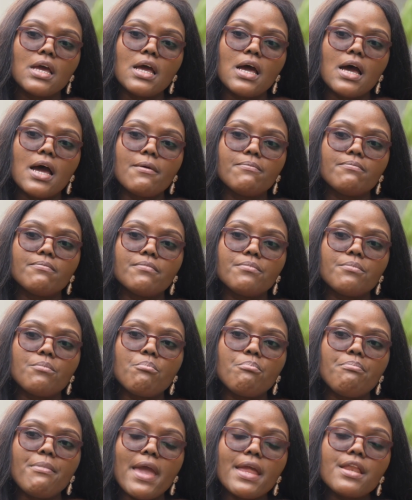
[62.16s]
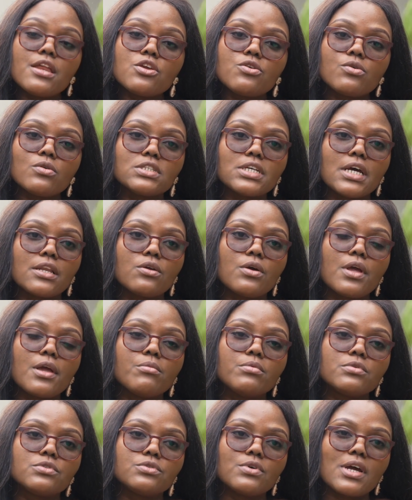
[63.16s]
many youths are not
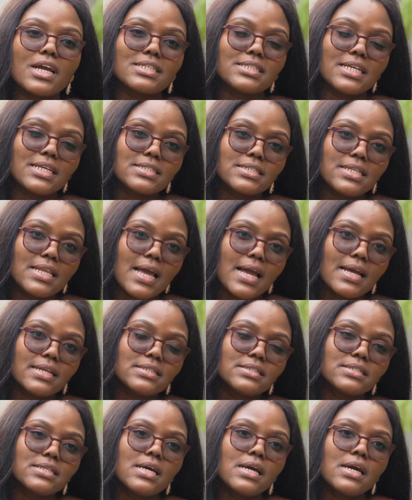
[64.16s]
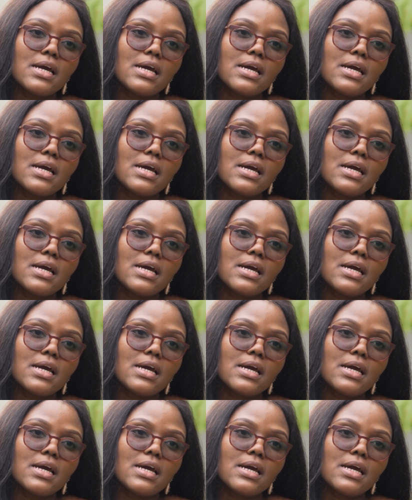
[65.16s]
able to access land.